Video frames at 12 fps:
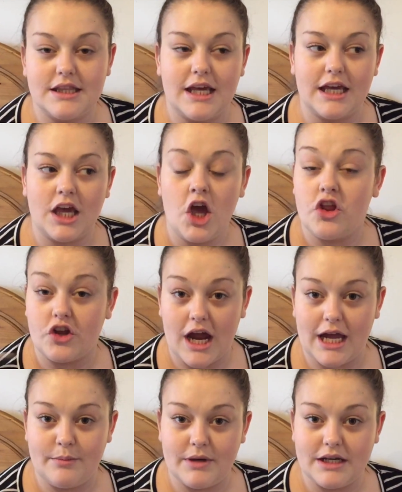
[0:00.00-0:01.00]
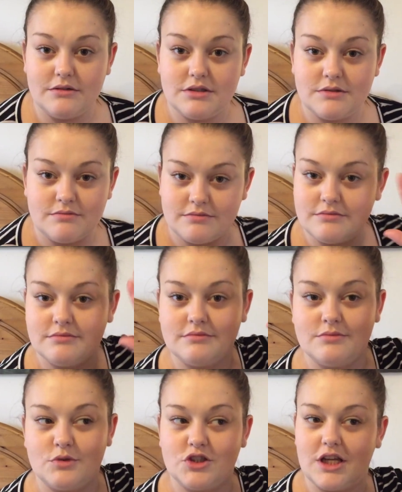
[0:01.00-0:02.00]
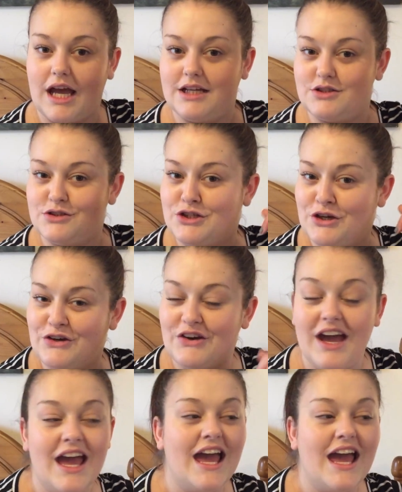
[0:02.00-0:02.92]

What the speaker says: like their eyebrows, which I do too,